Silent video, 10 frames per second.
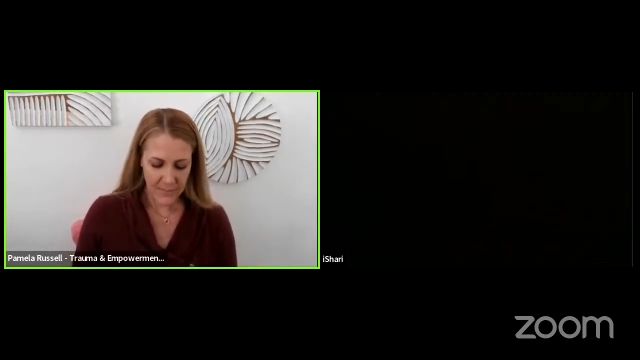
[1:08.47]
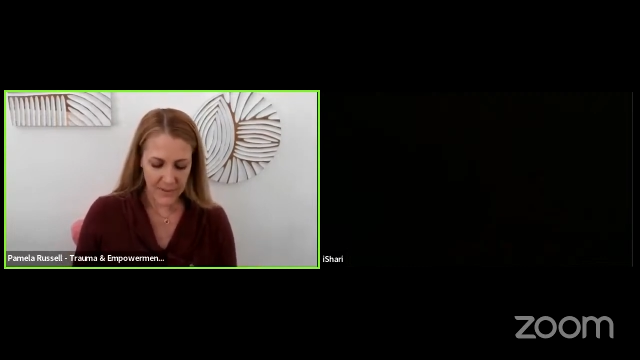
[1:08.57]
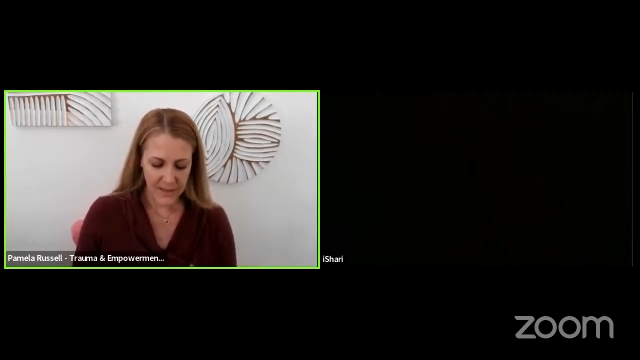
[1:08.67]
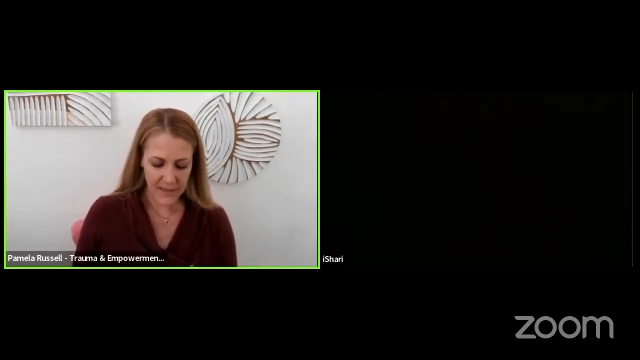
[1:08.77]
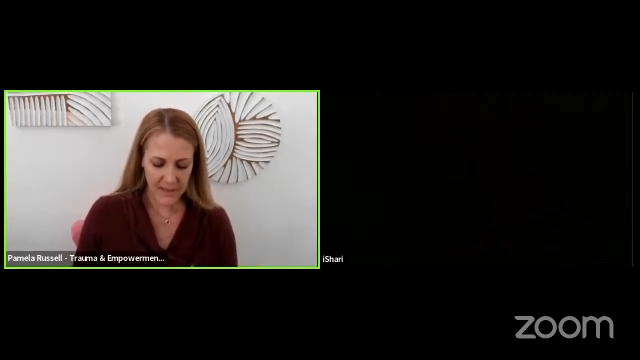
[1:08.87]
And
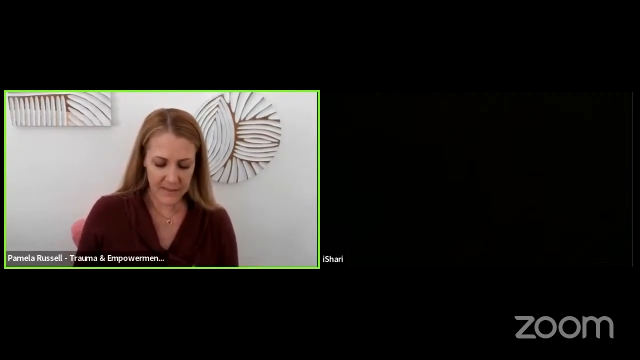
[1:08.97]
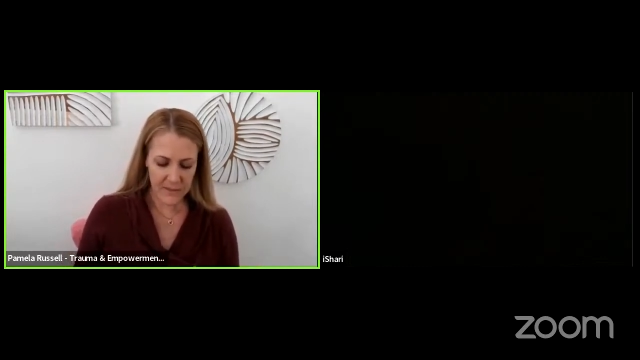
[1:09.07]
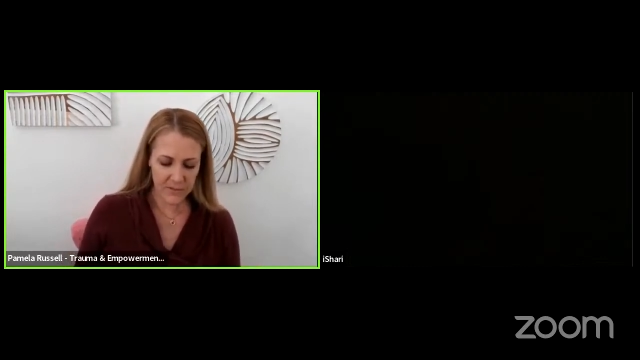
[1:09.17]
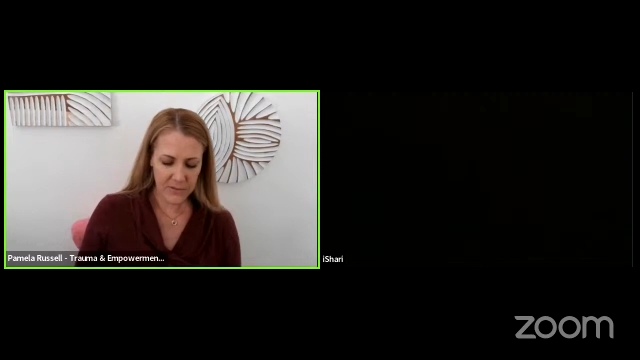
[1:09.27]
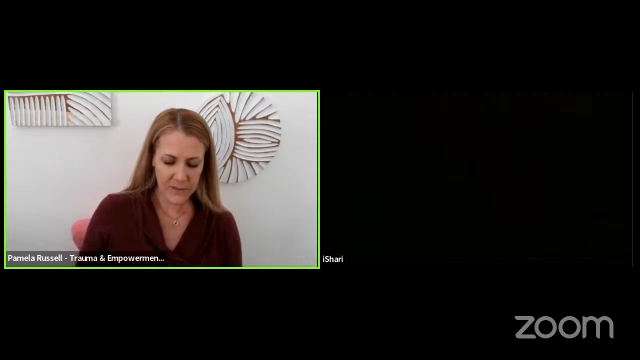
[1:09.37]

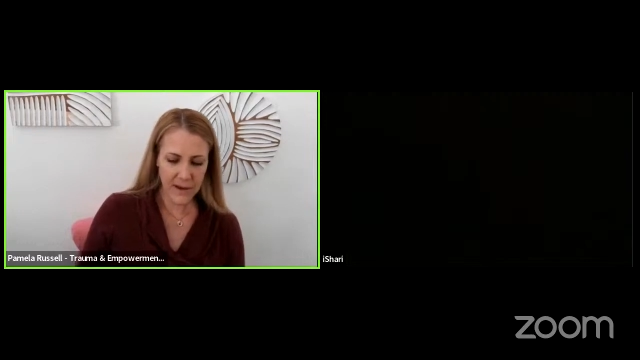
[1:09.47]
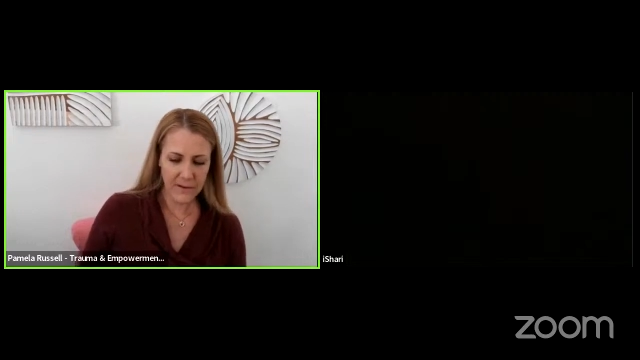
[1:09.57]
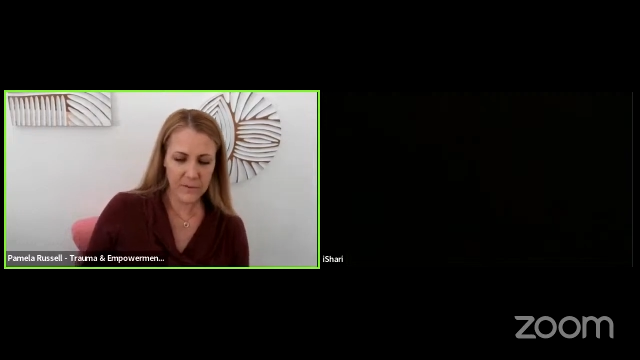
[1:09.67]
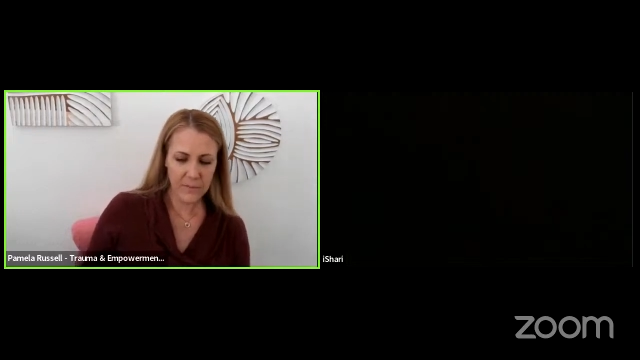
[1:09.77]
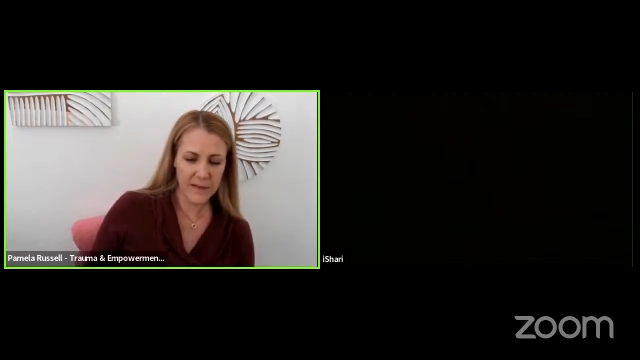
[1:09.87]
begin to
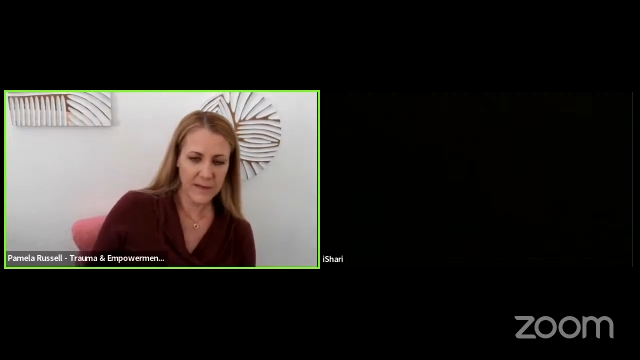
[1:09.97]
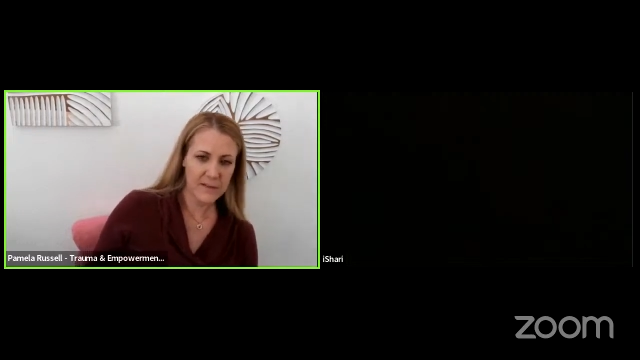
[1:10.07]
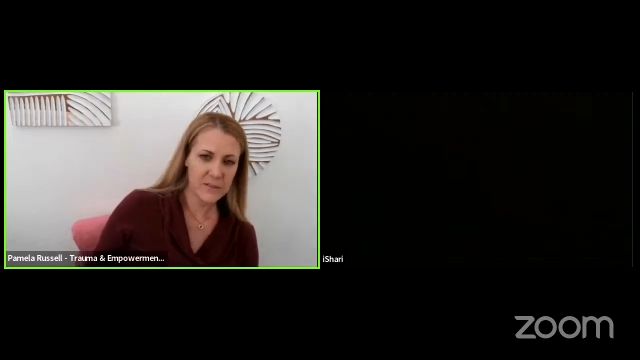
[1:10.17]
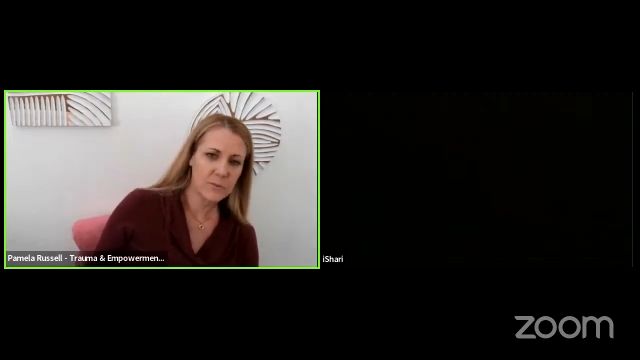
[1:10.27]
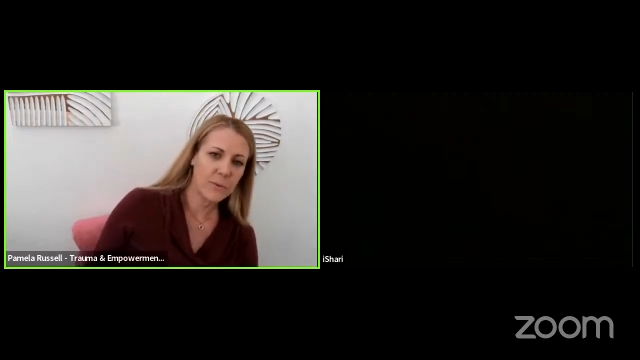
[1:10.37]
allow your body
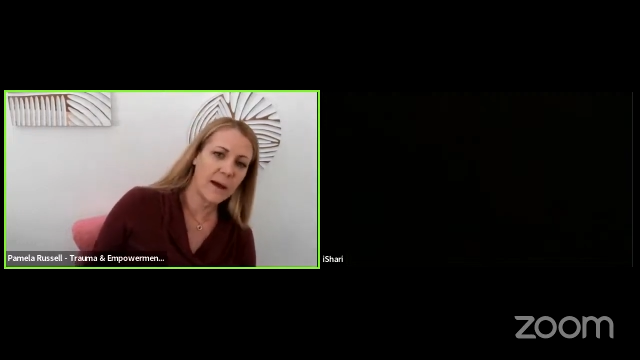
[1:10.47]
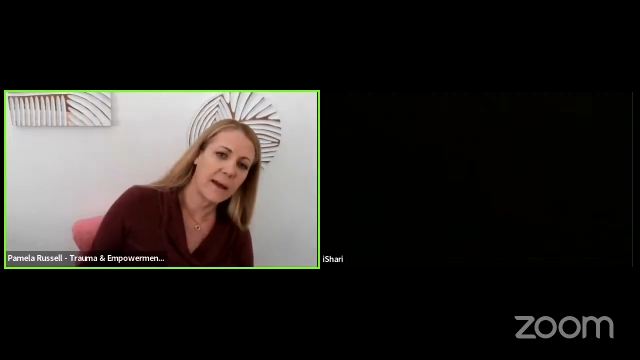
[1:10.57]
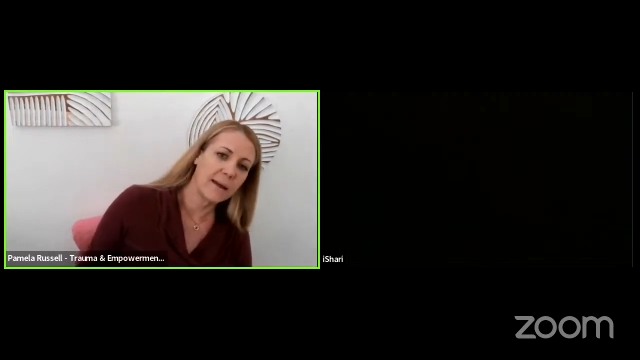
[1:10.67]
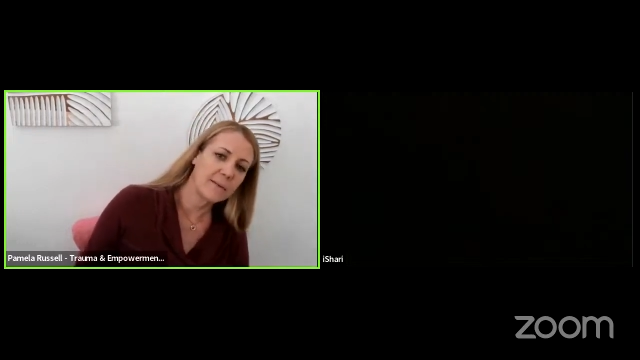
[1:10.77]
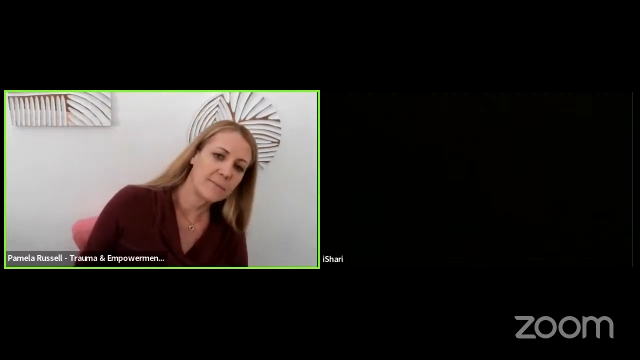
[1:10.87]
to
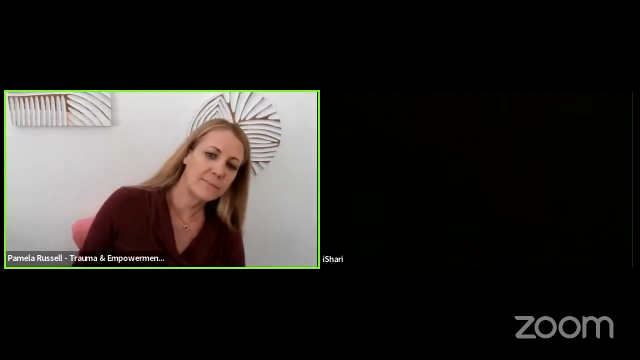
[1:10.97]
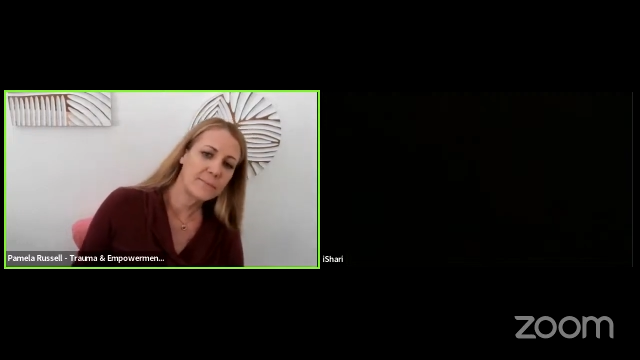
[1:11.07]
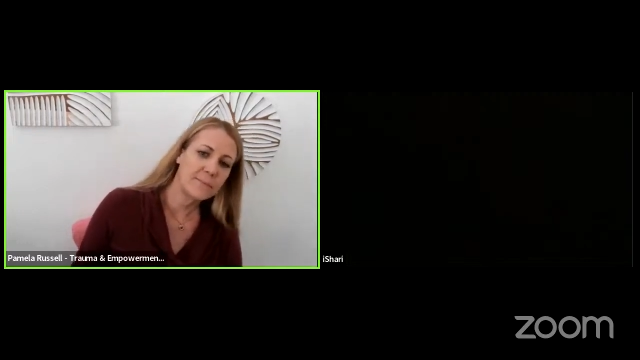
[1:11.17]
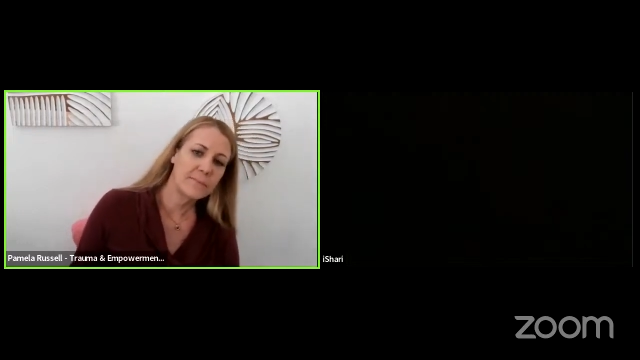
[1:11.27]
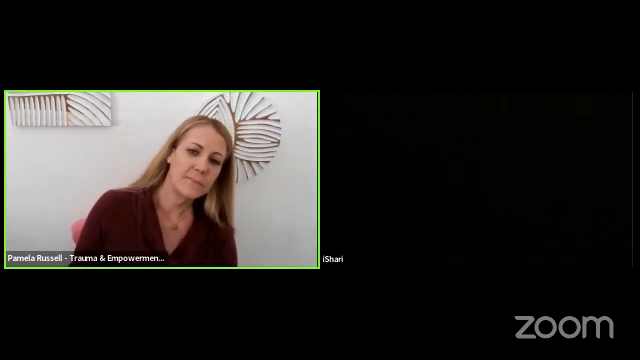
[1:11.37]
sway,
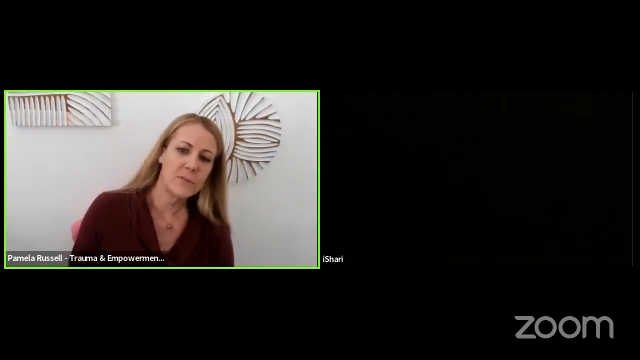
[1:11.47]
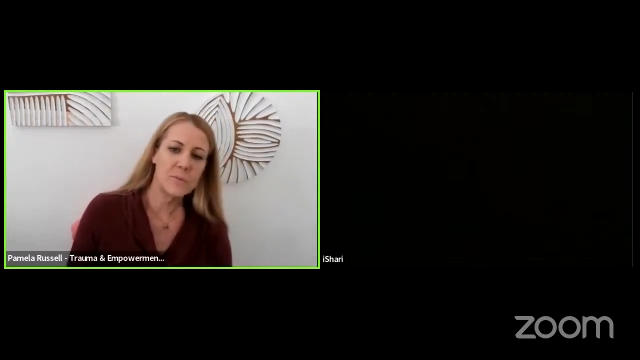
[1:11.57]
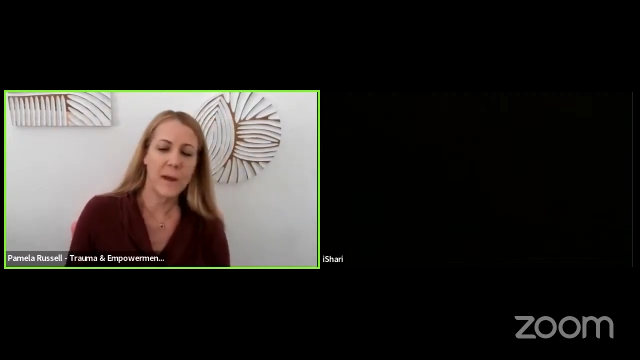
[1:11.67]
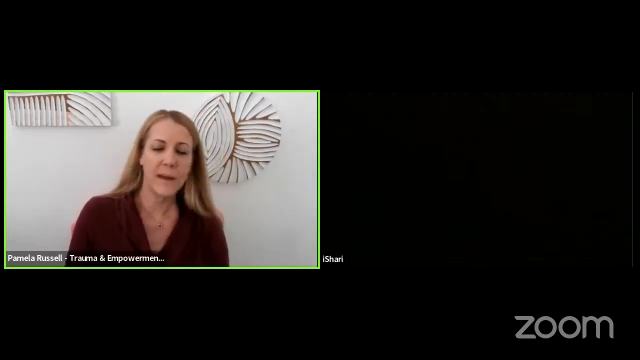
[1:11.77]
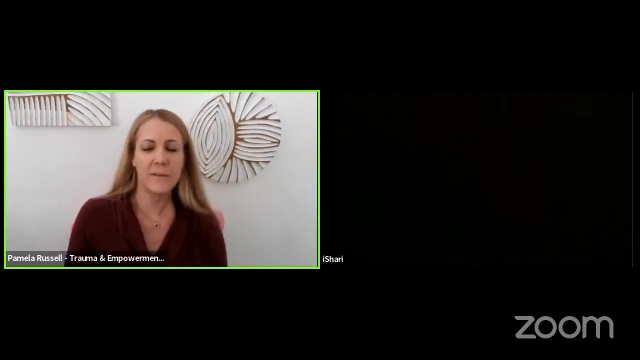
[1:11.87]

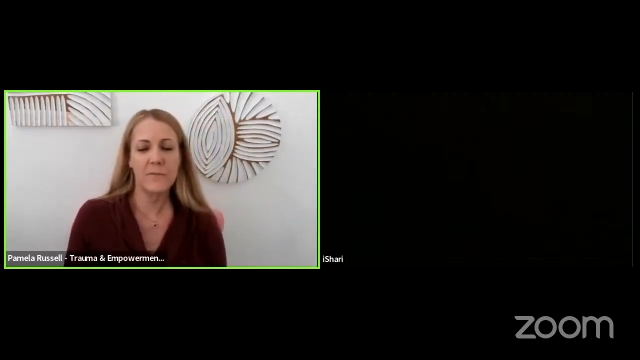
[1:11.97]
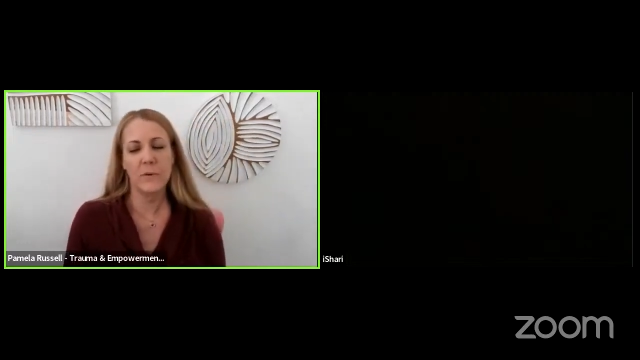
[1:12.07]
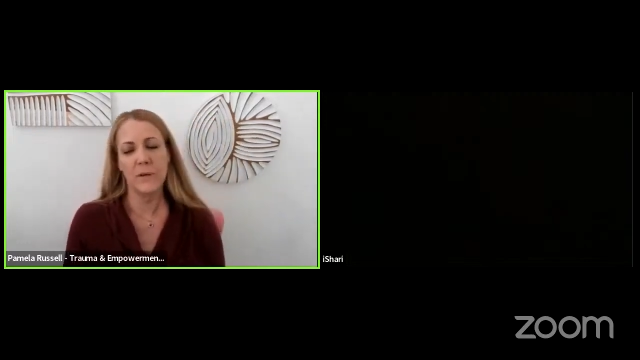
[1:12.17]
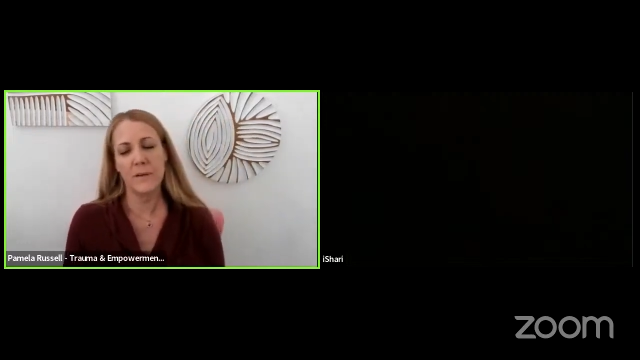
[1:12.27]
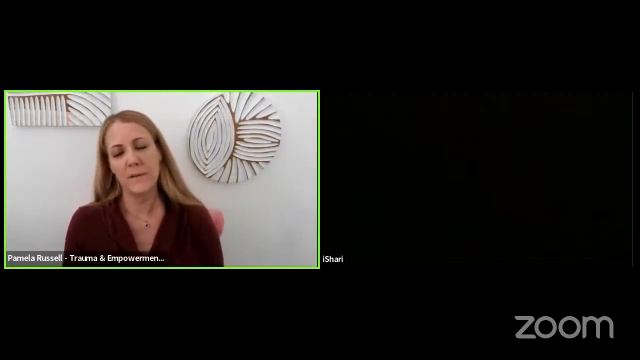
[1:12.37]
just back and
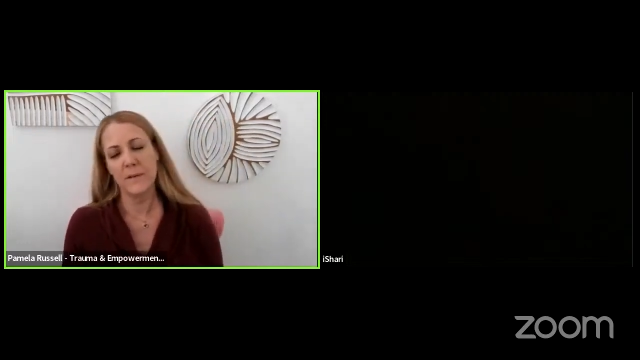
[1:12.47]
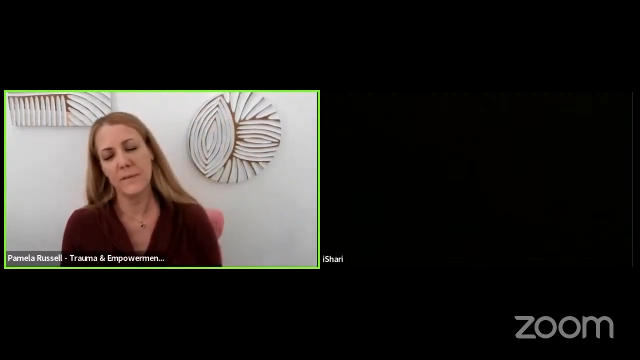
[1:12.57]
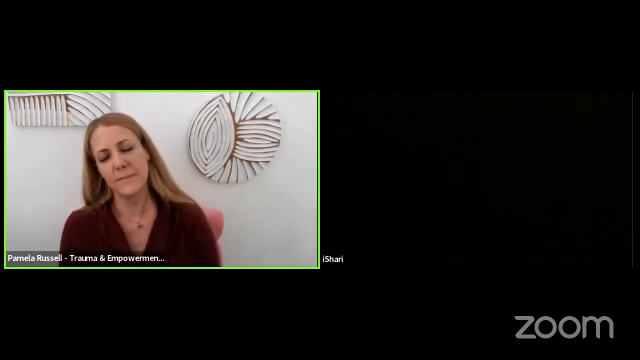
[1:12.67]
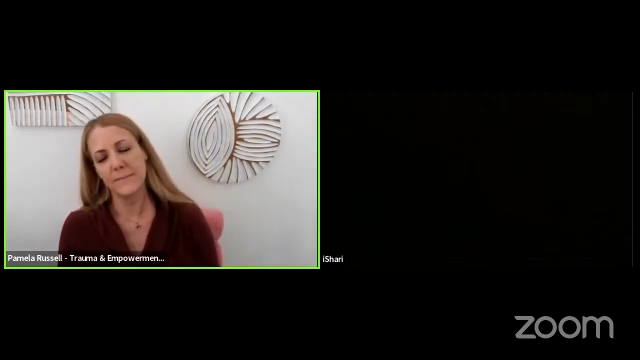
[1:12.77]
forth.